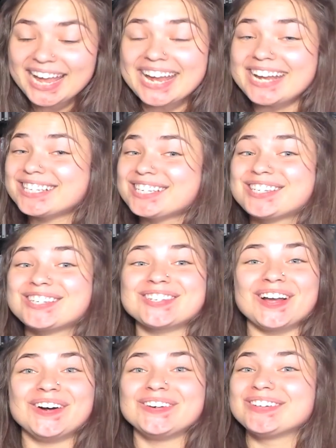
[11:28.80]
It's
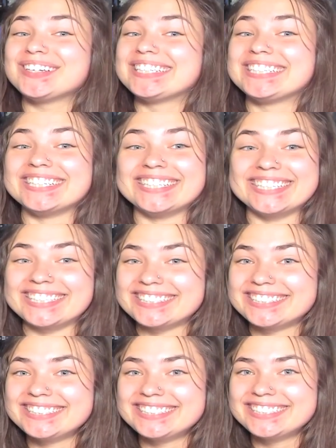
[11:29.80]
so
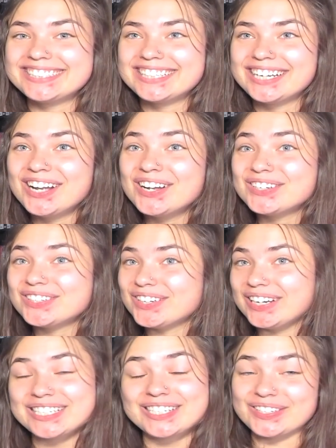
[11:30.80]
good.
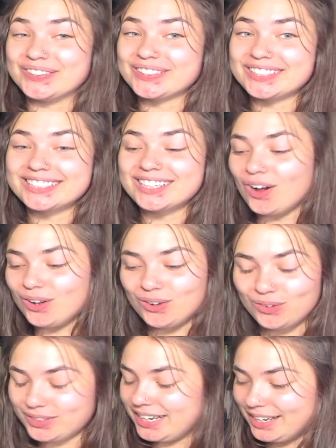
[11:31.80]
It's so good.
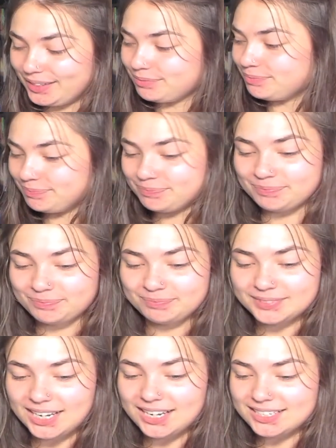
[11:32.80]
Oh, yeah.
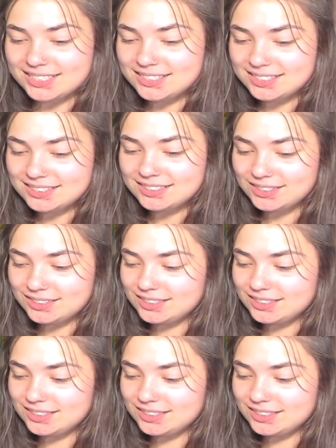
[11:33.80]
Mm-hmm. Guys.